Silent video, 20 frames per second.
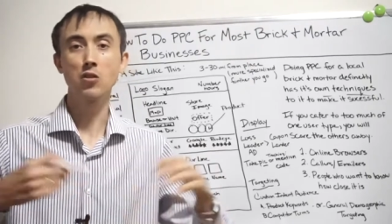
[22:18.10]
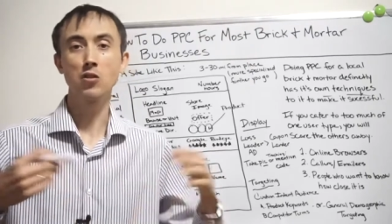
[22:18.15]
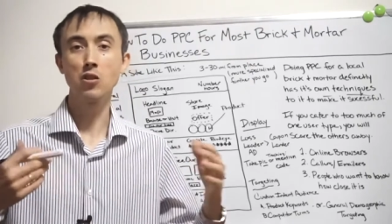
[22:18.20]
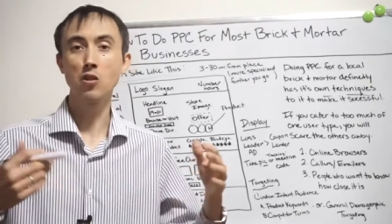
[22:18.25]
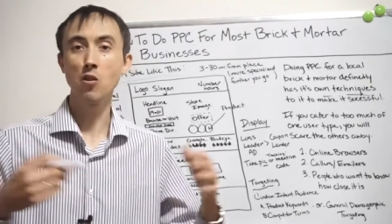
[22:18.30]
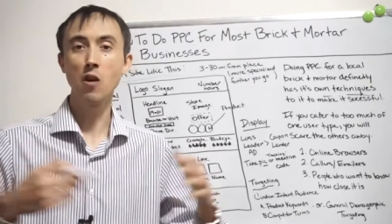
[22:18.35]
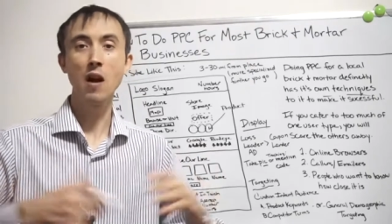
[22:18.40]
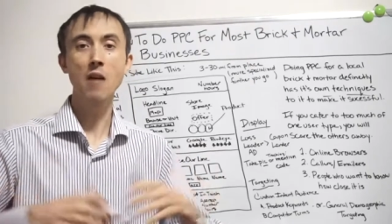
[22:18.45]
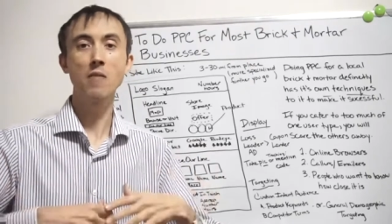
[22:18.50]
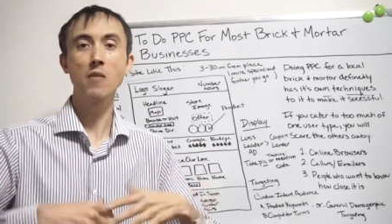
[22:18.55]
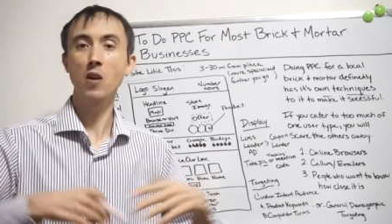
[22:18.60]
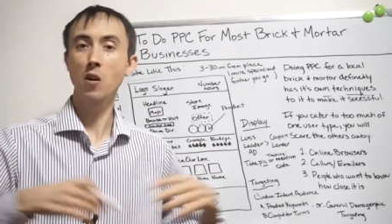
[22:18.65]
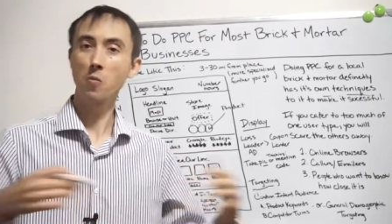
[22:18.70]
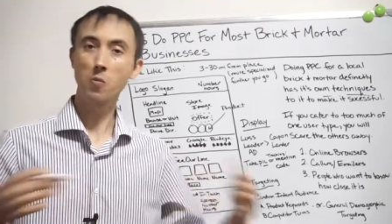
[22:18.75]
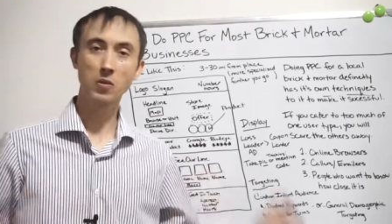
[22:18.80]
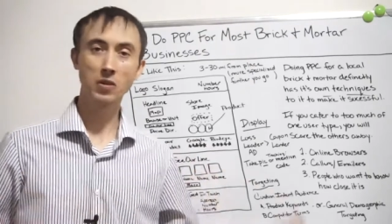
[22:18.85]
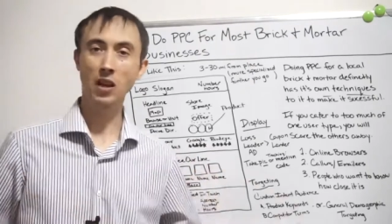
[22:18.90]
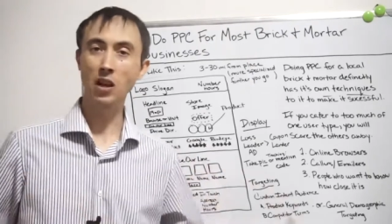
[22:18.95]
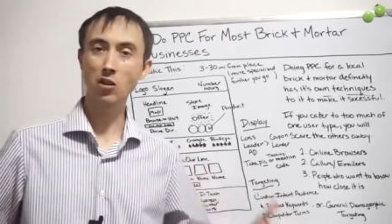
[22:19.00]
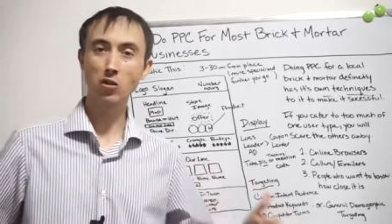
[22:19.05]
you have your
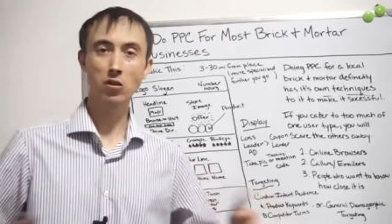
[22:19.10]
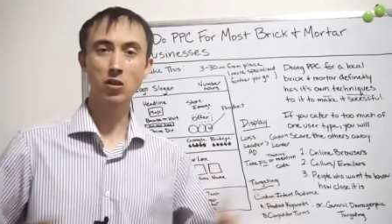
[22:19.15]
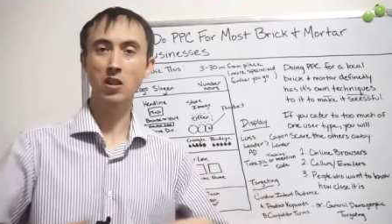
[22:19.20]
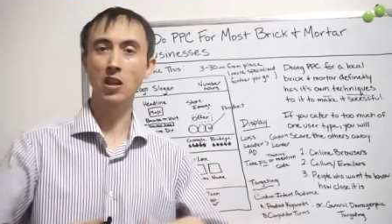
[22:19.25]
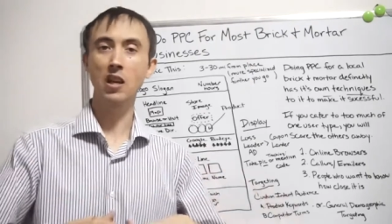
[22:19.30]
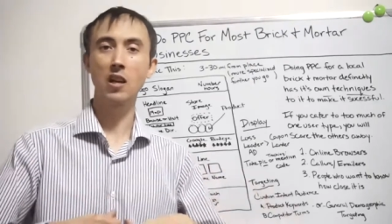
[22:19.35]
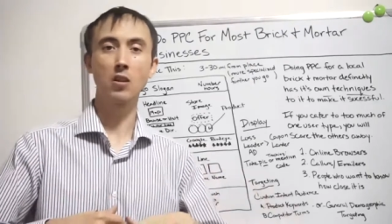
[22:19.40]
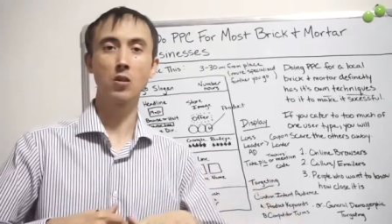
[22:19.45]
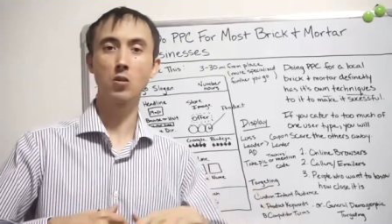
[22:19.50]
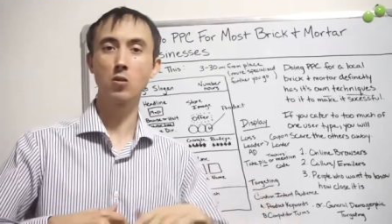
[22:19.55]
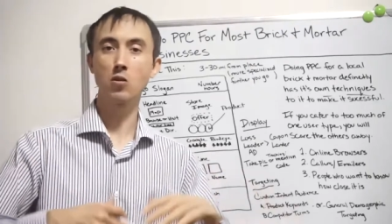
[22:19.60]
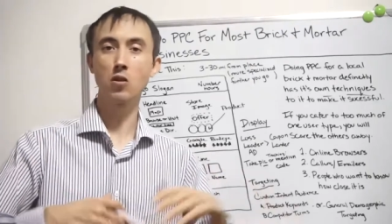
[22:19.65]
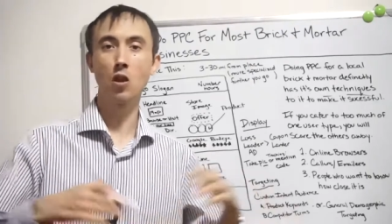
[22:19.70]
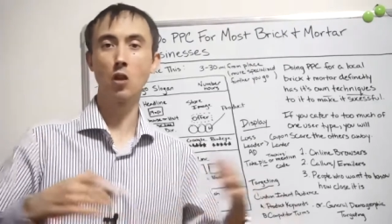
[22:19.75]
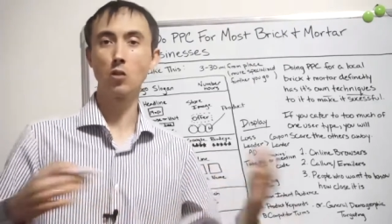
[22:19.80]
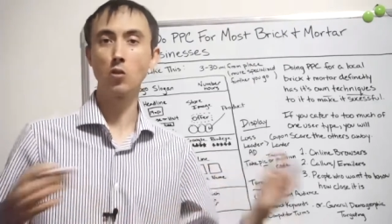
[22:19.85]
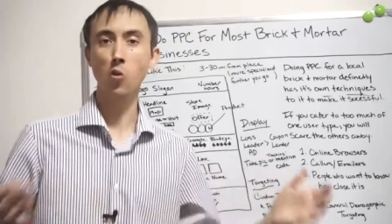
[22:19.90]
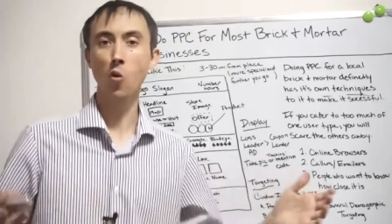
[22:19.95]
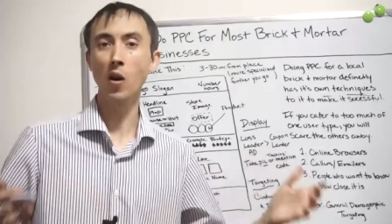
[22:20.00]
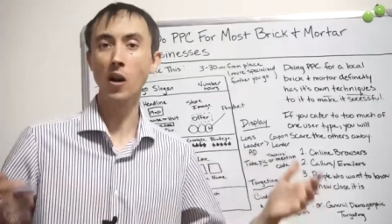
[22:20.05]
potential to get
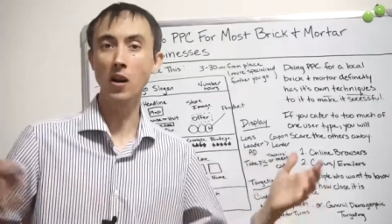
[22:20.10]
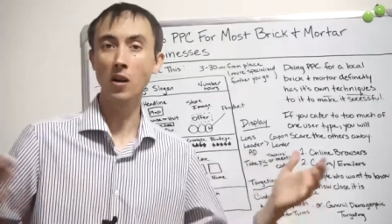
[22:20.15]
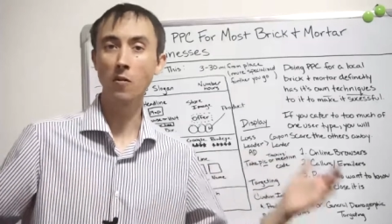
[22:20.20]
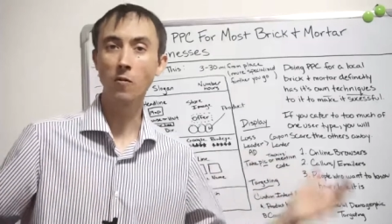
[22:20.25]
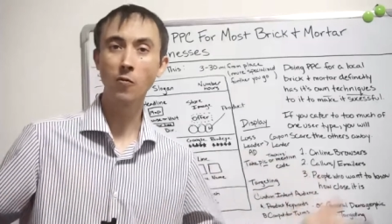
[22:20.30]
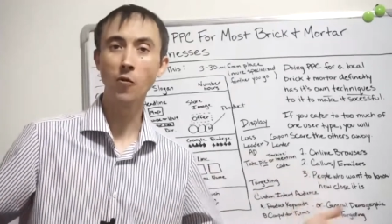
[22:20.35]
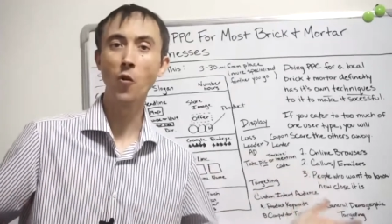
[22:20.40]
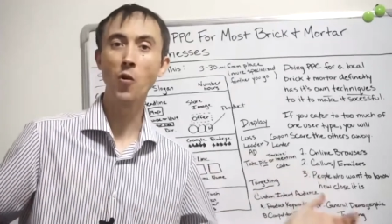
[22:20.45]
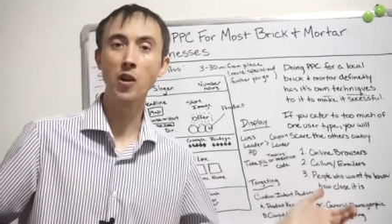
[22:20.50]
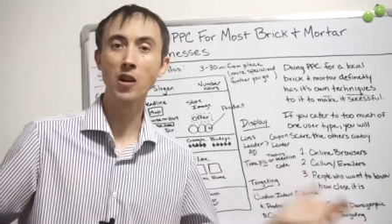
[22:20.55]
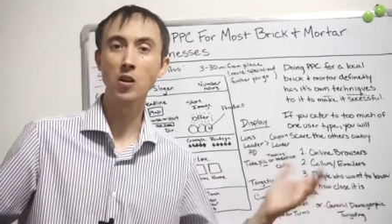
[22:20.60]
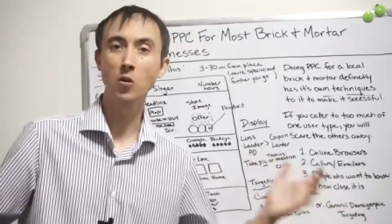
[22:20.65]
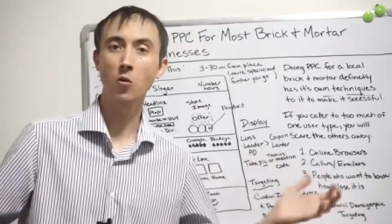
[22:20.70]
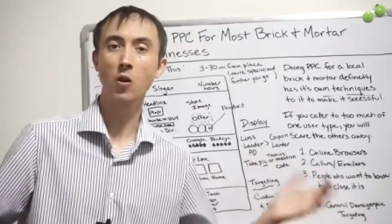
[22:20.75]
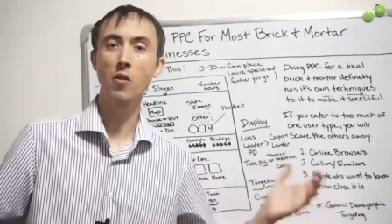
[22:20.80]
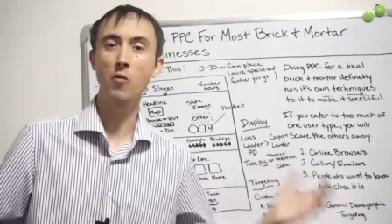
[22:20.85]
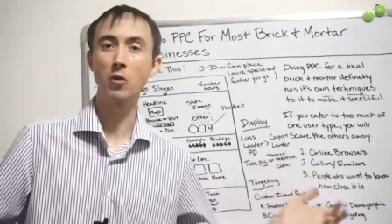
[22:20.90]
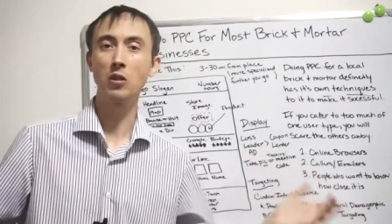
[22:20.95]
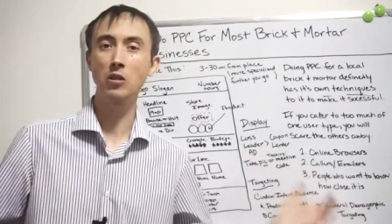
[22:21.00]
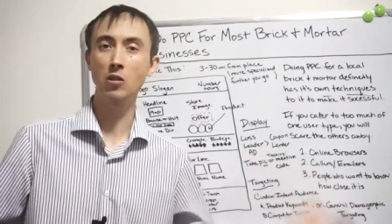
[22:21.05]
a 20 to 40 to
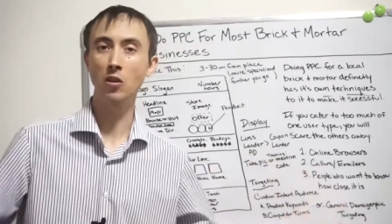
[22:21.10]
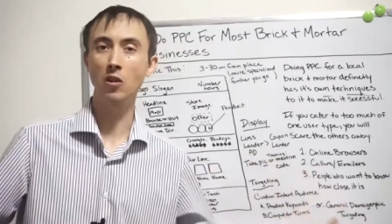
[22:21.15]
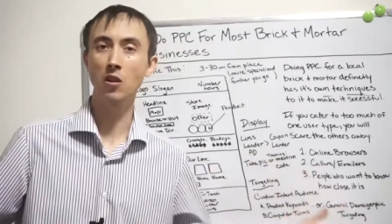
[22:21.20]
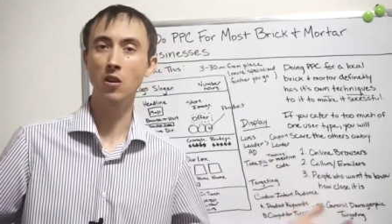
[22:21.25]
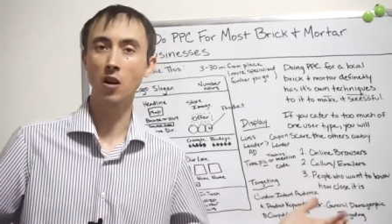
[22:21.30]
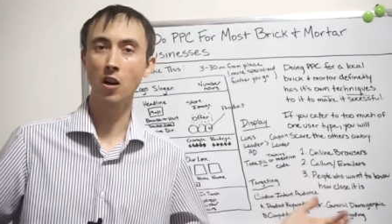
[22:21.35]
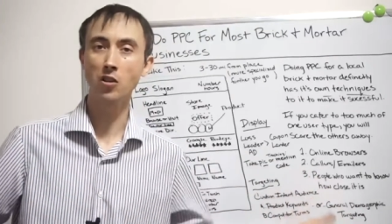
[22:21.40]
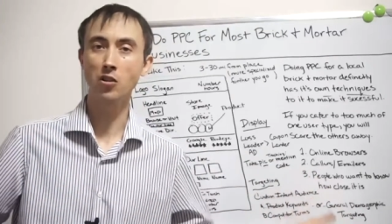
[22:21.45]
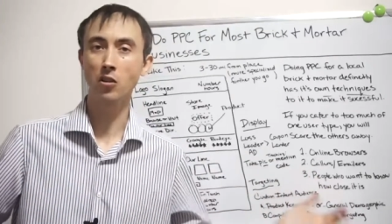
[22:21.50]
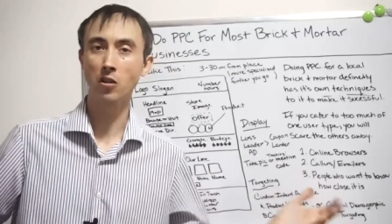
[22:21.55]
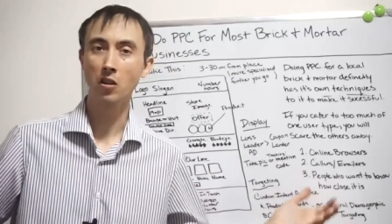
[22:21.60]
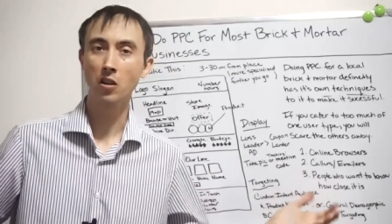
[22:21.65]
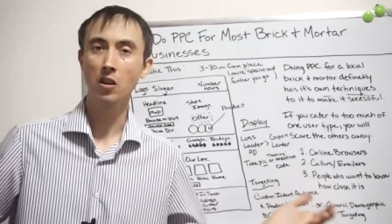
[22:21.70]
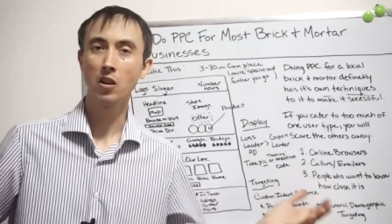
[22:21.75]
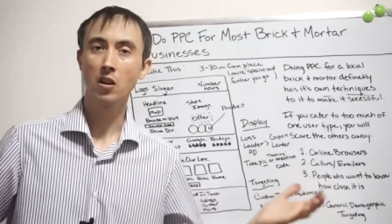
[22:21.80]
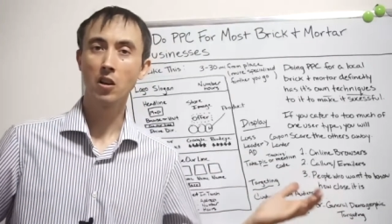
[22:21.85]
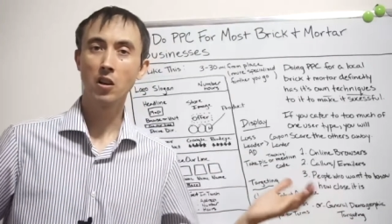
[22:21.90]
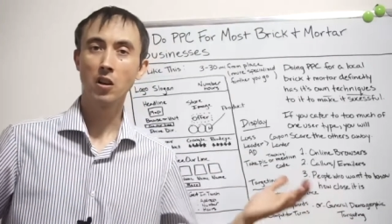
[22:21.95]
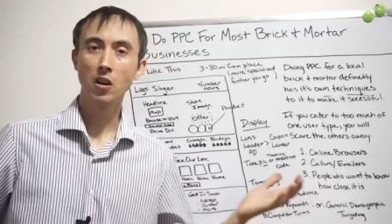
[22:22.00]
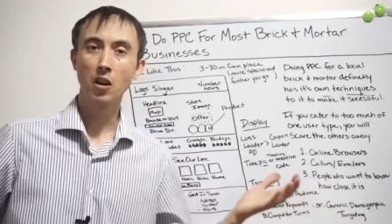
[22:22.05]
1 return
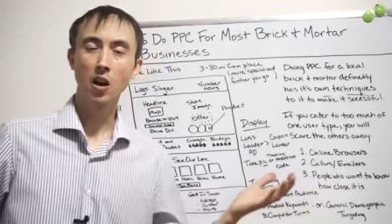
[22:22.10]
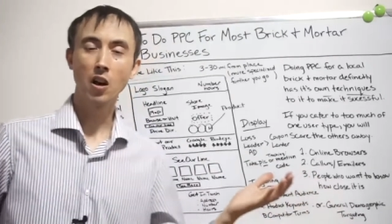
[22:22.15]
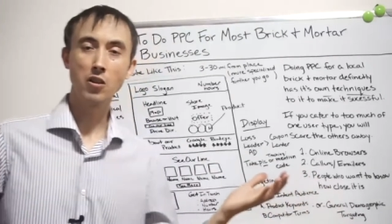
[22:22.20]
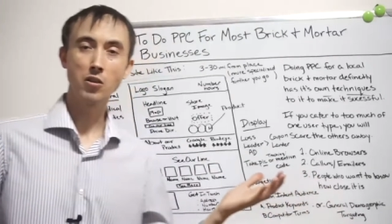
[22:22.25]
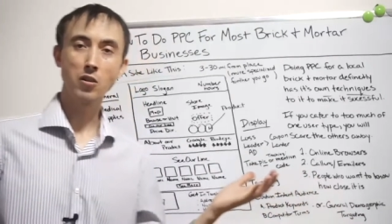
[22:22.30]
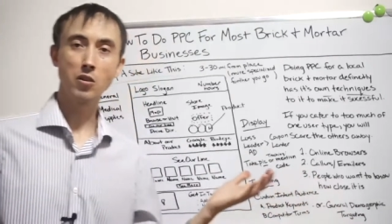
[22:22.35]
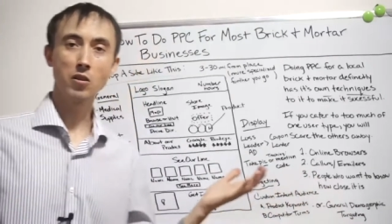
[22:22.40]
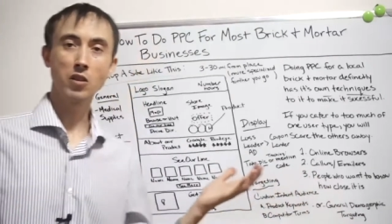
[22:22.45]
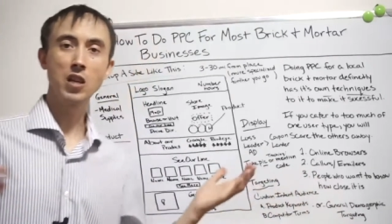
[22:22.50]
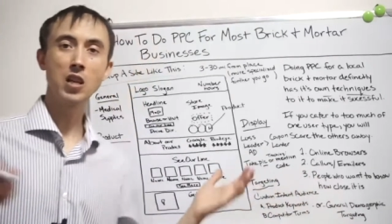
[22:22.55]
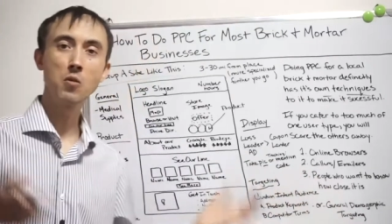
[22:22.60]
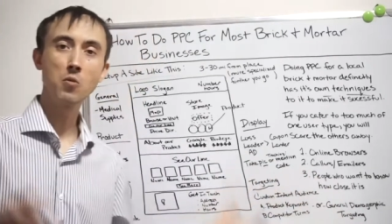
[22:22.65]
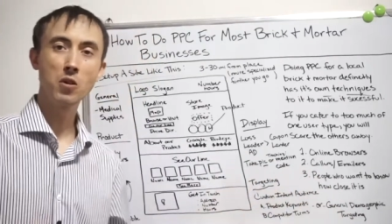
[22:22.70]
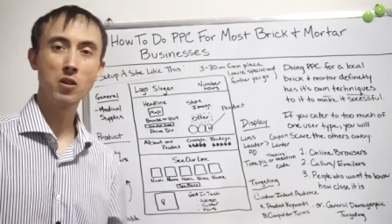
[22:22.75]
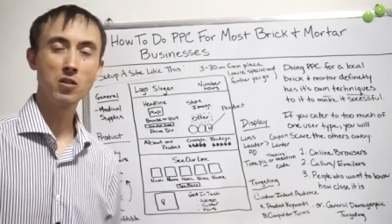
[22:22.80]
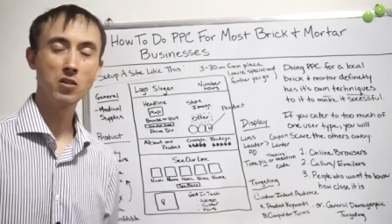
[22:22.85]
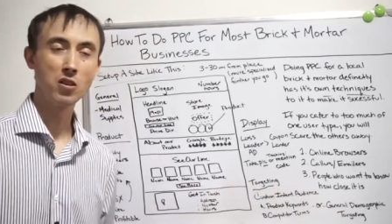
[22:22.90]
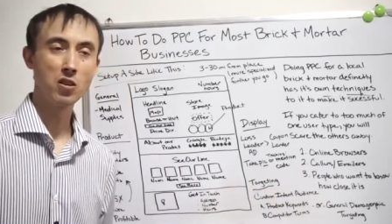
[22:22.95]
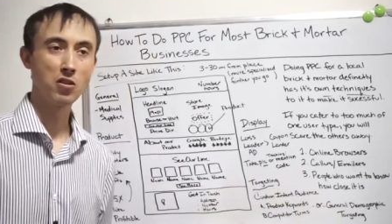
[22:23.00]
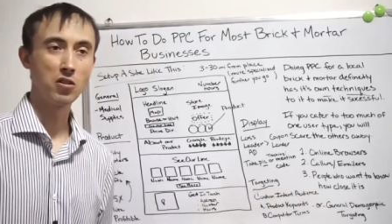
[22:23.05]
on your
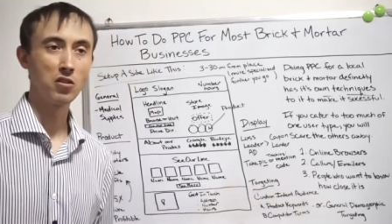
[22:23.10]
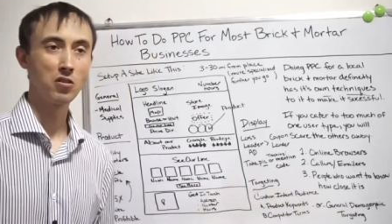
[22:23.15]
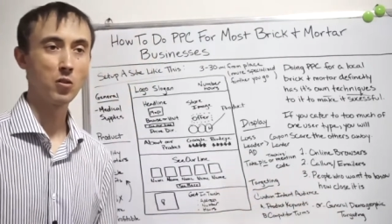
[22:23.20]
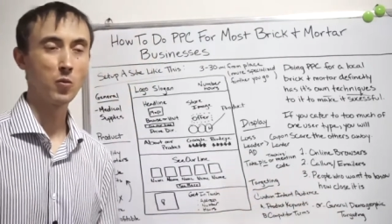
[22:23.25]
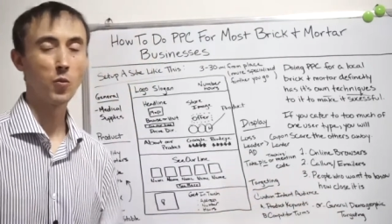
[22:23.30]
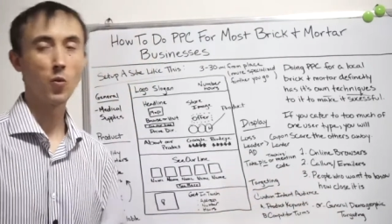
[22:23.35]
keyword searches.